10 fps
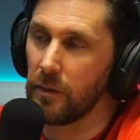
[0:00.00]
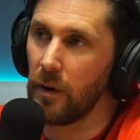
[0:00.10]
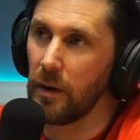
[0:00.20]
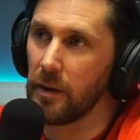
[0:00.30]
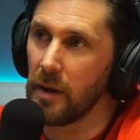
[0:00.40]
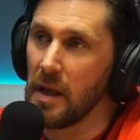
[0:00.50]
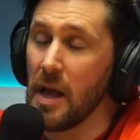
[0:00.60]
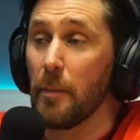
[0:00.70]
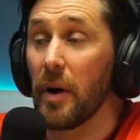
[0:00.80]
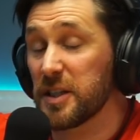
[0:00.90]
Right. You know.
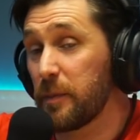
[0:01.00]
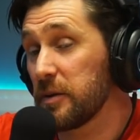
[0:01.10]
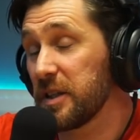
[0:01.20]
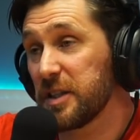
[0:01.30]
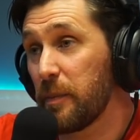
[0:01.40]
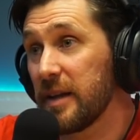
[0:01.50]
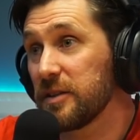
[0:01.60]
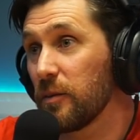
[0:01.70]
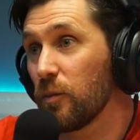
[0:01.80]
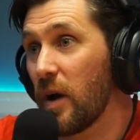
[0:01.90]
But I suppose it
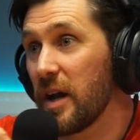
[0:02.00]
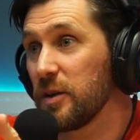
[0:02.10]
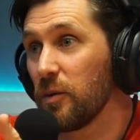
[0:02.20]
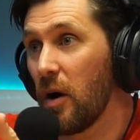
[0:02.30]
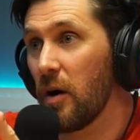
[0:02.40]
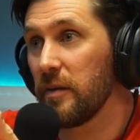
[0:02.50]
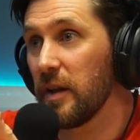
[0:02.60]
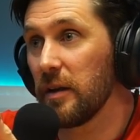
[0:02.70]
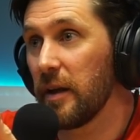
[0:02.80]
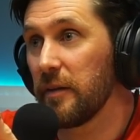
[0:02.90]
depends on where you are. In
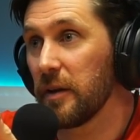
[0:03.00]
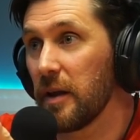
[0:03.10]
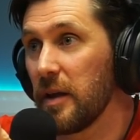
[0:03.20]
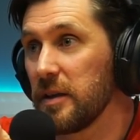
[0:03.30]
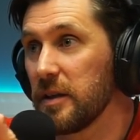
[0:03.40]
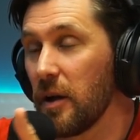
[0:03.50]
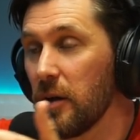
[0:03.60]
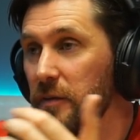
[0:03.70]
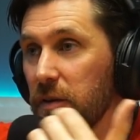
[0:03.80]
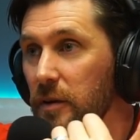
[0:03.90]
the, yeah, in the, of course it does. You know,
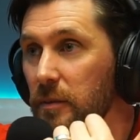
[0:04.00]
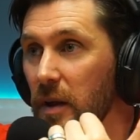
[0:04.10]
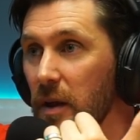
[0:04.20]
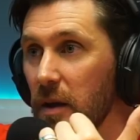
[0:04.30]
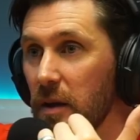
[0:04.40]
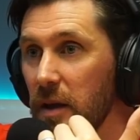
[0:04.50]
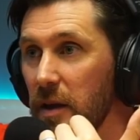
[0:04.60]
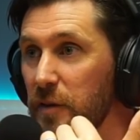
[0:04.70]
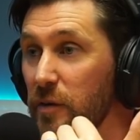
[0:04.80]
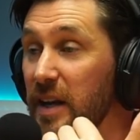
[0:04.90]
if yeah. you're
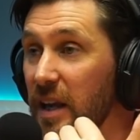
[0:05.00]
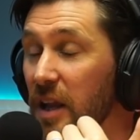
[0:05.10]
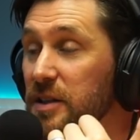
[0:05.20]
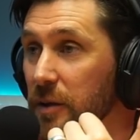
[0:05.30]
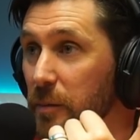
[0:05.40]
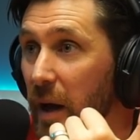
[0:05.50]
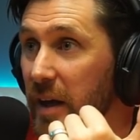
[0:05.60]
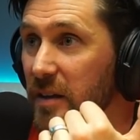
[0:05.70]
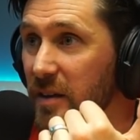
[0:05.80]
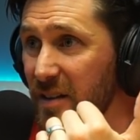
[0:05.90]
if you're in London,
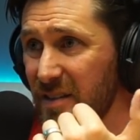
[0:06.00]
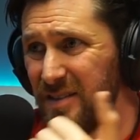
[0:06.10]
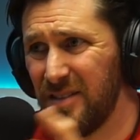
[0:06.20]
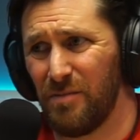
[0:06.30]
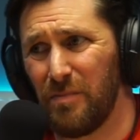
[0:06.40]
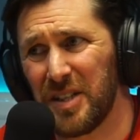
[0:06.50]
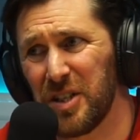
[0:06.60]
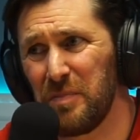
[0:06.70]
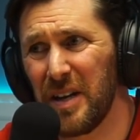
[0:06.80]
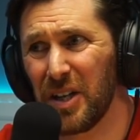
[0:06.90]
mate. Yeah, it could be
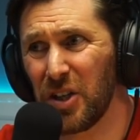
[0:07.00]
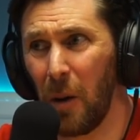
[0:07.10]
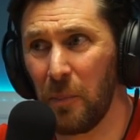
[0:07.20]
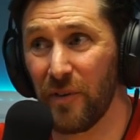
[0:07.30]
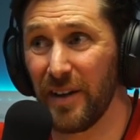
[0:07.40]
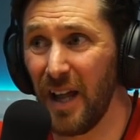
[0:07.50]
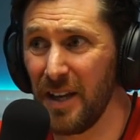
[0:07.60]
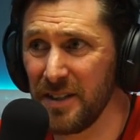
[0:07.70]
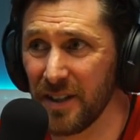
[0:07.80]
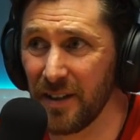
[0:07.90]
anything. Imagine being a it? copper in
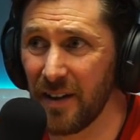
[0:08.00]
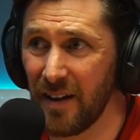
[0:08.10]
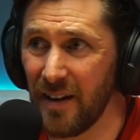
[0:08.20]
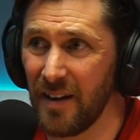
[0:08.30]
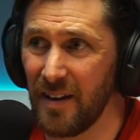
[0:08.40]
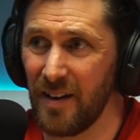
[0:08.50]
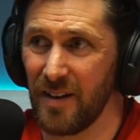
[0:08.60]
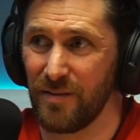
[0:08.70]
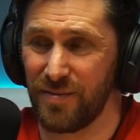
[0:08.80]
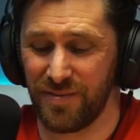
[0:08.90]
London. No, nah, no
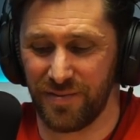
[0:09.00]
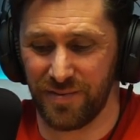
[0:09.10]
thanks, mate.